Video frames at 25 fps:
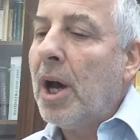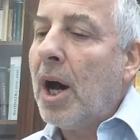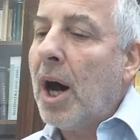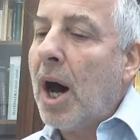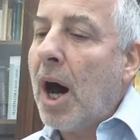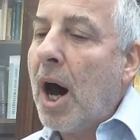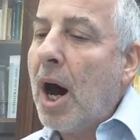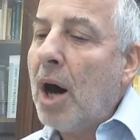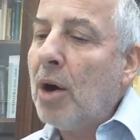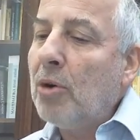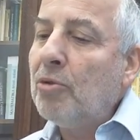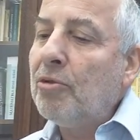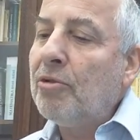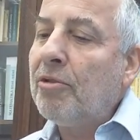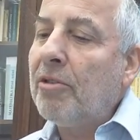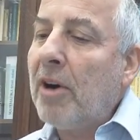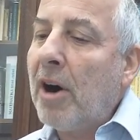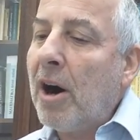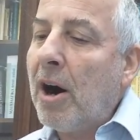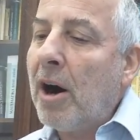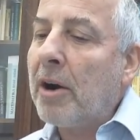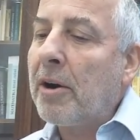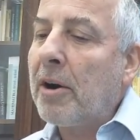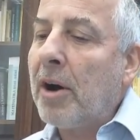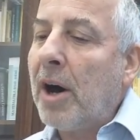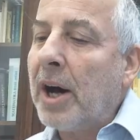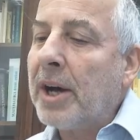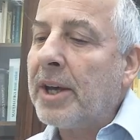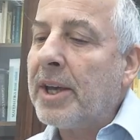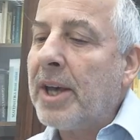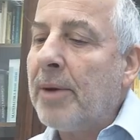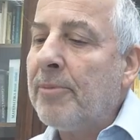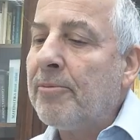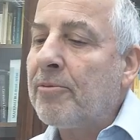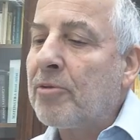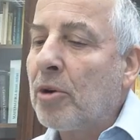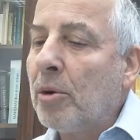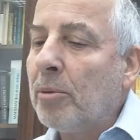how far I
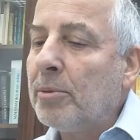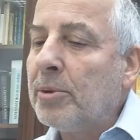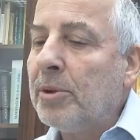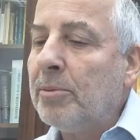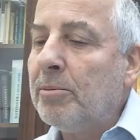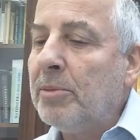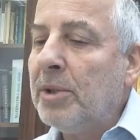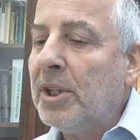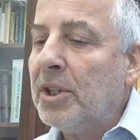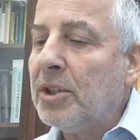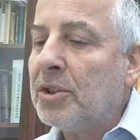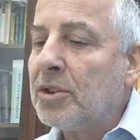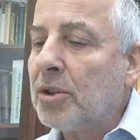am from the mean.